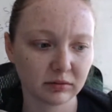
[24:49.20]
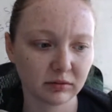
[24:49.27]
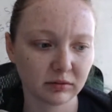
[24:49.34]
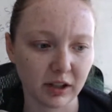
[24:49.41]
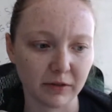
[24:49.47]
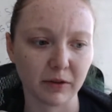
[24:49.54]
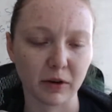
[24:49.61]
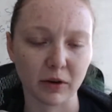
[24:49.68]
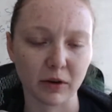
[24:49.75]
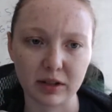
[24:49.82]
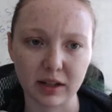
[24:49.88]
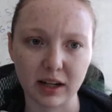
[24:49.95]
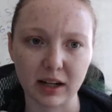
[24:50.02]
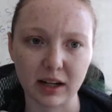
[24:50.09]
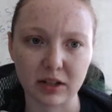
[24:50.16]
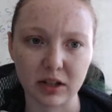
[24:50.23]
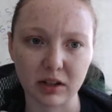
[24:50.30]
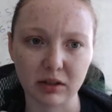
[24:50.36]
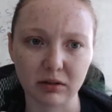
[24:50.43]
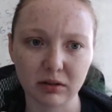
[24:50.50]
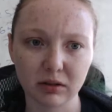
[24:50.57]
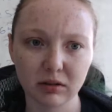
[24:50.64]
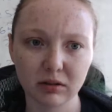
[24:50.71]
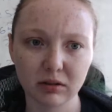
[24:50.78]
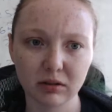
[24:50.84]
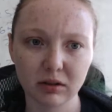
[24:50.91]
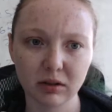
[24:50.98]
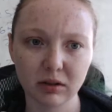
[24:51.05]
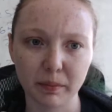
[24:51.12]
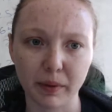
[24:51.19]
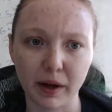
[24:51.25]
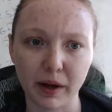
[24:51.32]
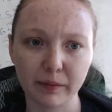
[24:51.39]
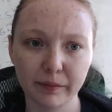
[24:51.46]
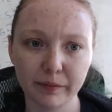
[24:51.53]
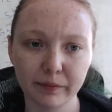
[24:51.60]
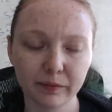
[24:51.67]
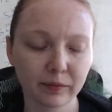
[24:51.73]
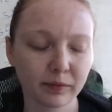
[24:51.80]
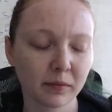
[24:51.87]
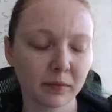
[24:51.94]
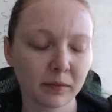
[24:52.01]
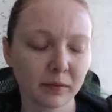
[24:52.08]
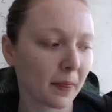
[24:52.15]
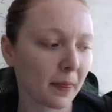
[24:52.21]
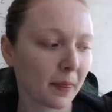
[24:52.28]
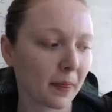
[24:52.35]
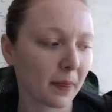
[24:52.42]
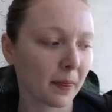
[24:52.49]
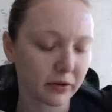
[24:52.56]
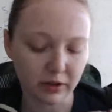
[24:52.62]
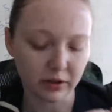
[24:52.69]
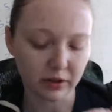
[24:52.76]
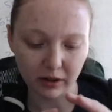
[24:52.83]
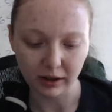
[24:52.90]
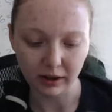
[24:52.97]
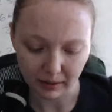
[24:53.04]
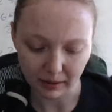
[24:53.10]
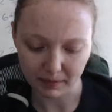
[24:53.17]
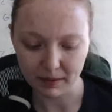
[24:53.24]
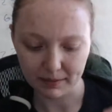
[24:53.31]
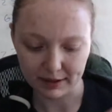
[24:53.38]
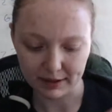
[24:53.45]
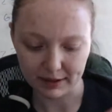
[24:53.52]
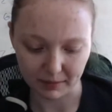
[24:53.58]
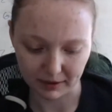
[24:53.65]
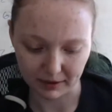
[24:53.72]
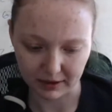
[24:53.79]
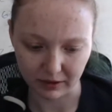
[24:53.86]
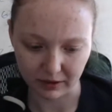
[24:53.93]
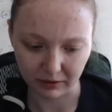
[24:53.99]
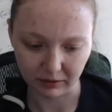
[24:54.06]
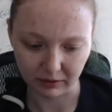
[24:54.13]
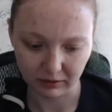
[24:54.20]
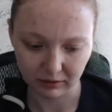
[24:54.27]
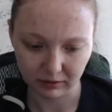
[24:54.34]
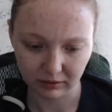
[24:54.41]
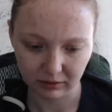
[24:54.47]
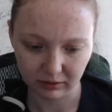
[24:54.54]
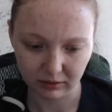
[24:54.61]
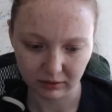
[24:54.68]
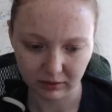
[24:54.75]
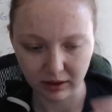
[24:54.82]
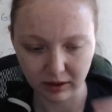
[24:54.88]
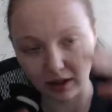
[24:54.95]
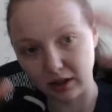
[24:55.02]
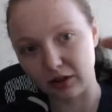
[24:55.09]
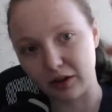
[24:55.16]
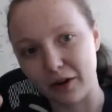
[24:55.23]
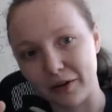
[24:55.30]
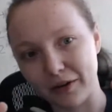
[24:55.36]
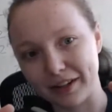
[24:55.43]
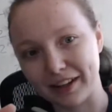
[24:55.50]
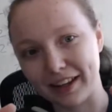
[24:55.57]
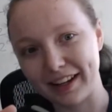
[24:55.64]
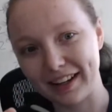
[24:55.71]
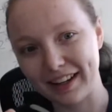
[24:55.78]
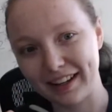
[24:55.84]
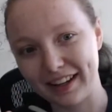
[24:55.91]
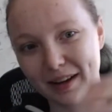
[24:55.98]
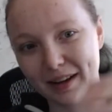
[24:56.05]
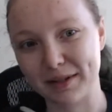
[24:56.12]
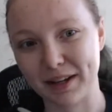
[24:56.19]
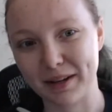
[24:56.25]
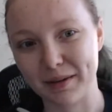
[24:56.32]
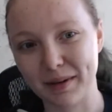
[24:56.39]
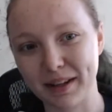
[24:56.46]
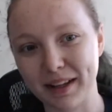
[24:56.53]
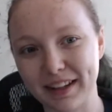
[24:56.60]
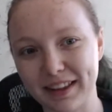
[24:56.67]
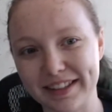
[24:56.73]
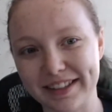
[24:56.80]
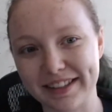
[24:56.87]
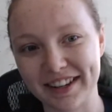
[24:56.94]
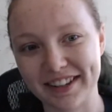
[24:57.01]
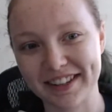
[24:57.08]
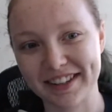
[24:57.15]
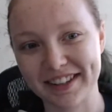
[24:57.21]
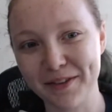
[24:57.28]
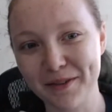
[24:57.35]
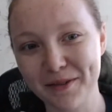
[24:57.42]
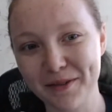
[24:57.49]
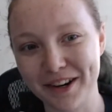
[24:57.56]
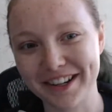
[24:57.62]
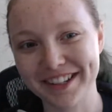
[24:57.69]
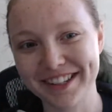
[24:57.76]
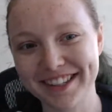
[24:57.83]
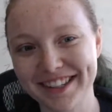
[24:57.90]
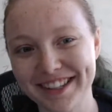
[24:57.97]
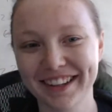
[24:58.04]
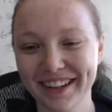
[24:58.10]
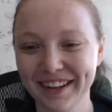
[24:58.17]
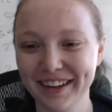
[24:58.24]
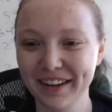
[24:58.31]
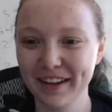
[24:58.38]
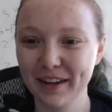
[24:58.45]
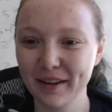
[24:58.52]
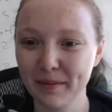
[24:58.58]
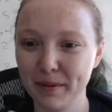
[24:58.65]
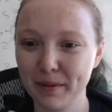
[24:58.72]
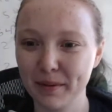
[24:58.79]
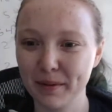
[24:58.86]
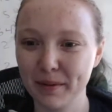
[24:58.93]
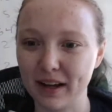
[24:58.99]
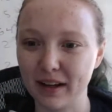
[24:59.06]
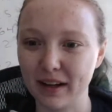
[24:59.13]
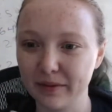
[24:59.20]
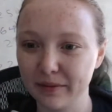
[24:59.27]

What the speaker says: difficult to get into, but Heroku's a good like baby stepping stone. And then you can go into like Amazon and be like, this sucks even worse. But yeah,